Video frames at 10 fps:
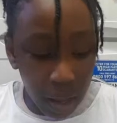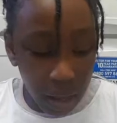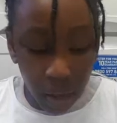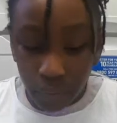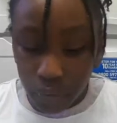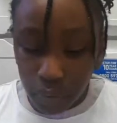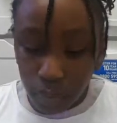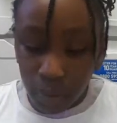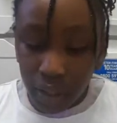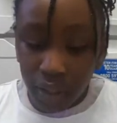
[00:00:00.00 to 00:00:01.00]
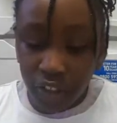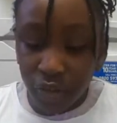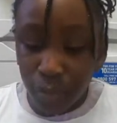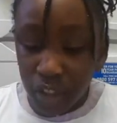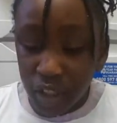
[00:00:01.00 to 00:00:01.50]
I have to make a
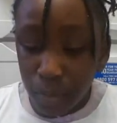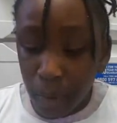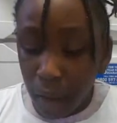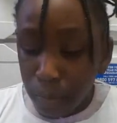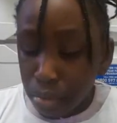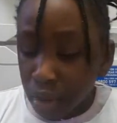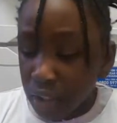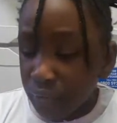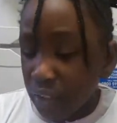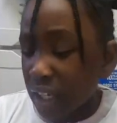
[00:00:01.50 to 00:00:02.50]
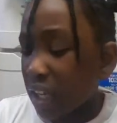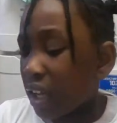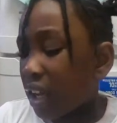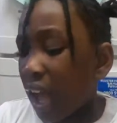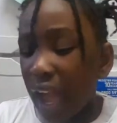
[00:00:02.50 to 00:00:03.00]
speech about breathing.
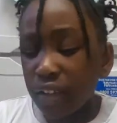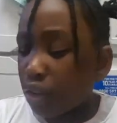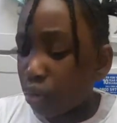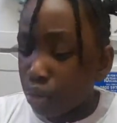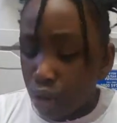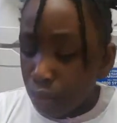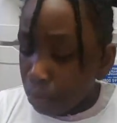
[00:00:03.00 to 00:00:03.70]
I don't know